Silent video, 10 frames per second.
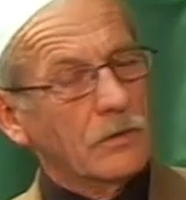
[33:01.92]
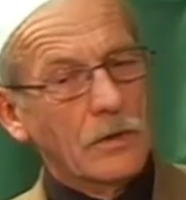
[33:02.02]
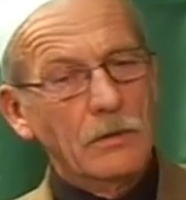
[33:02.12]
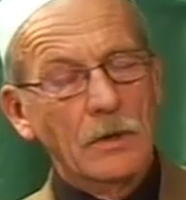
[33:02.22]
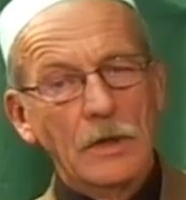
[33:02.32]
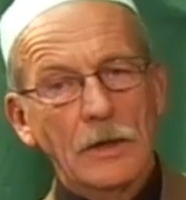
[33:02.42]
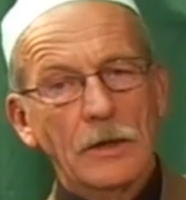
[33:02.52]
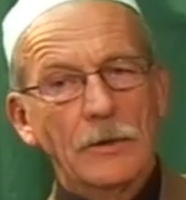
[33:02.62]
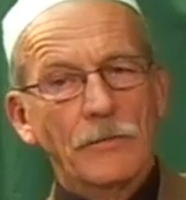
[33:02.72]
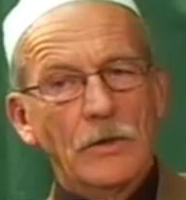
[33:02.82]
now.
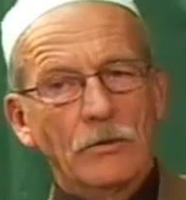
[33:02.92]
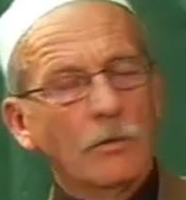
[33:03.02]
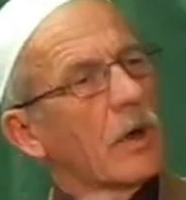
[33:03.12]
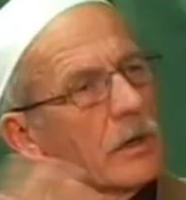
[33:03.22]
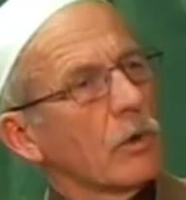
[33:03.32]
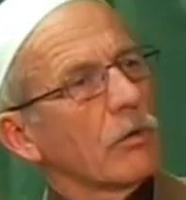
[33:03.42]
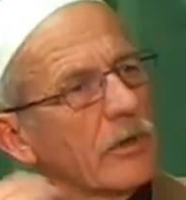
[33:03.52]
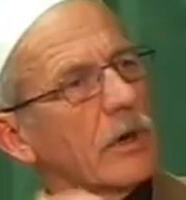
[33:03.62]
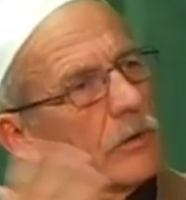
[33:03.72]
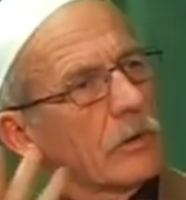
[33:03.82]
So I know
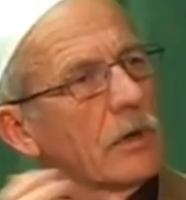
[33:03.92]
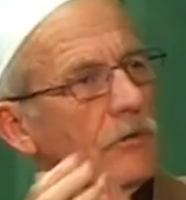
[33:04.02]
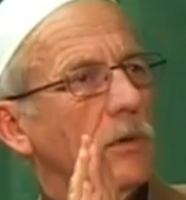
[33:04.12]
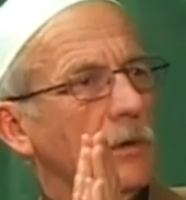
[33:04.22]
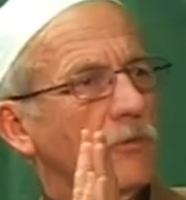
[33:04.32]
there are a